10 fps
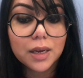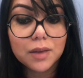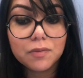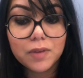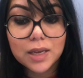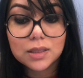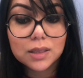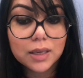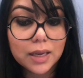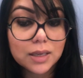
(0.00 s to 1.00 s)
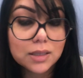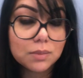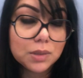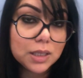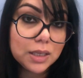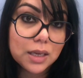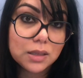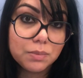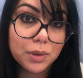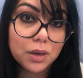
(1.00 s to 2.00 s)
Invest in getting some
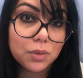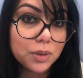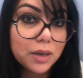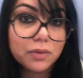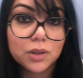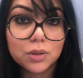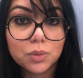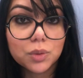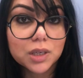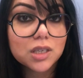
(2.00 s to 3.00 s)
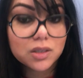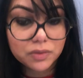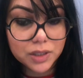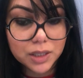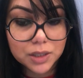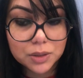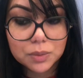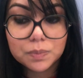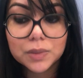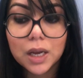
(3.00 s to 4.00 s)
CS book, whatever works for
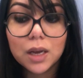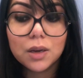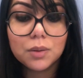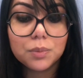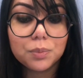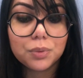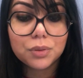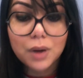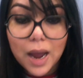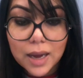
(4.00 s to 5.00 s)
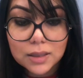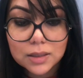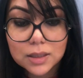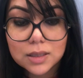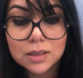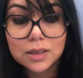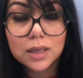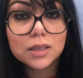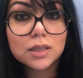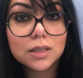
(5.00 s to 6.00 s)
you. Practice
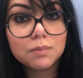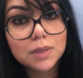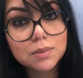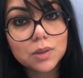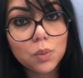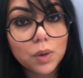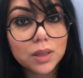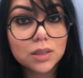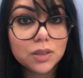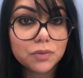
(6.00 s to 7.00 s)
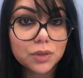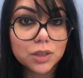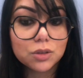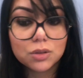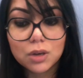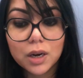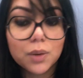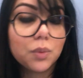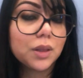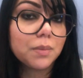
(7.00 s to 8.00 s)
signs and symptoms and what the differentials are
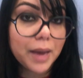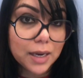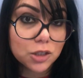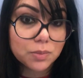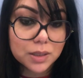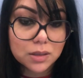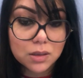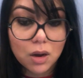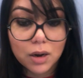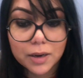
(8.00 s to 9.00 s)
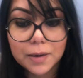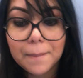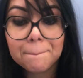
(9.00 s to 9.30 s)
and what the managements are.